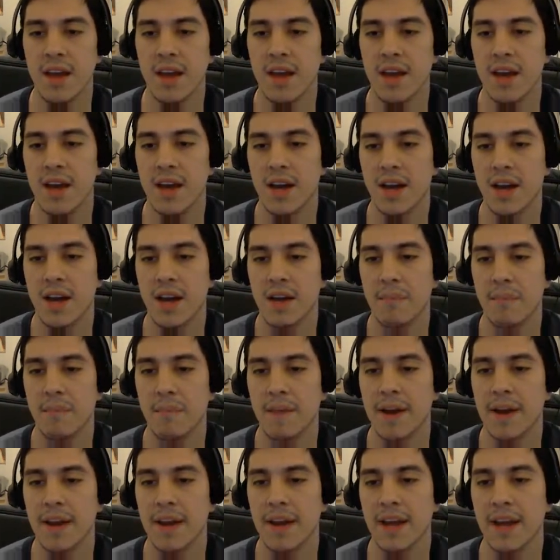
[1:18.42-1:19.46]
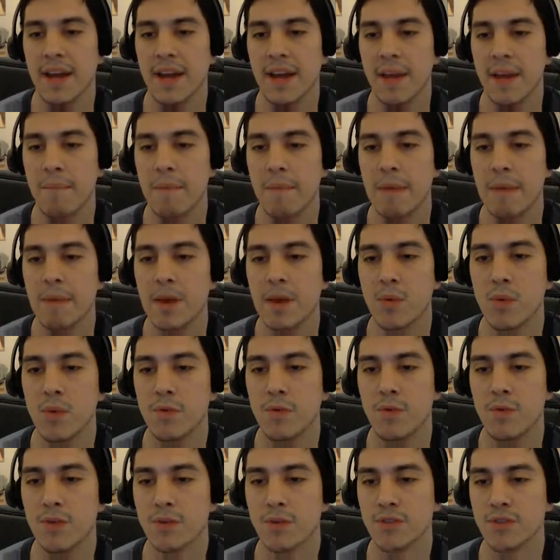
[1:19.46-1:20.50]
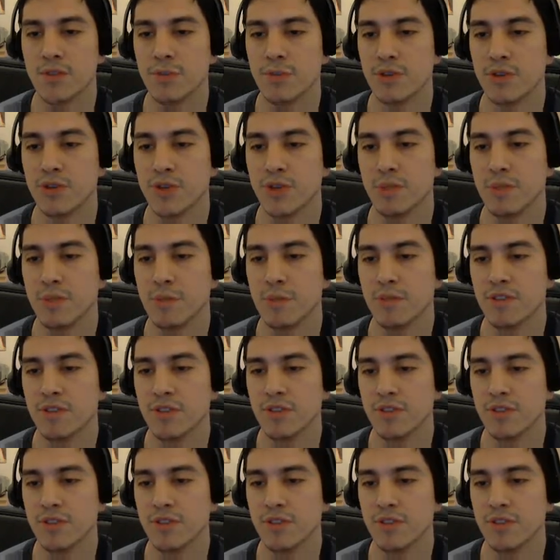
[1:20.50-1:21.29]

Uh, but uh, maybe I won't focus too much on the bubbles,